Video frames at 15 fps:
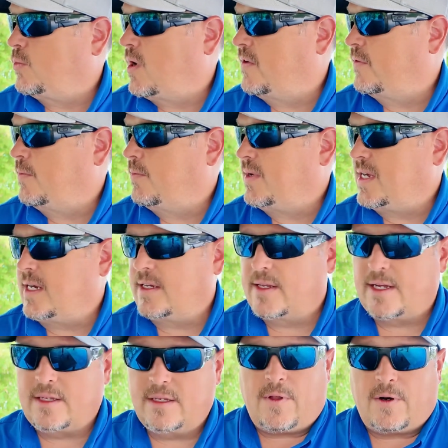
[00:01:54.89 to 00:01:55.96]
One of them being
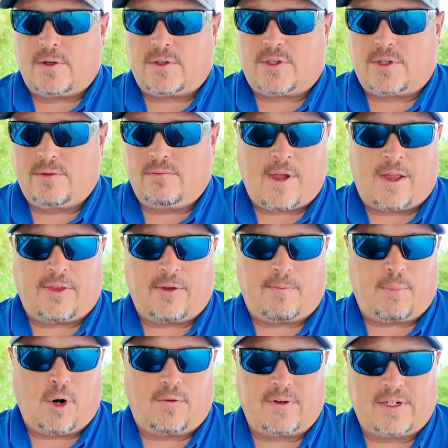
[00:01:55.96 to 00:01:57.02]
that there's not the
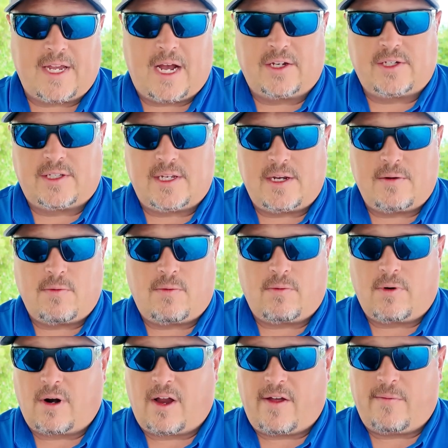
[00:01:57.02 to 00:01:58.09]
perfect house that they
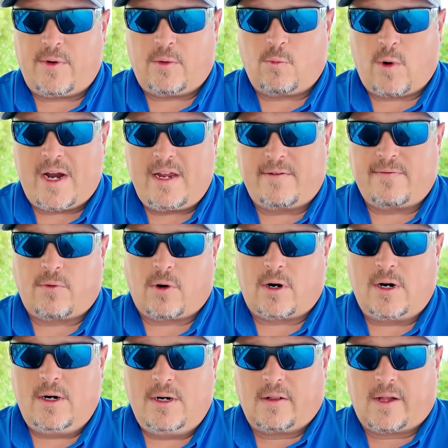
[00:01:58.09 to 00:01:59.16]
have been waiting for.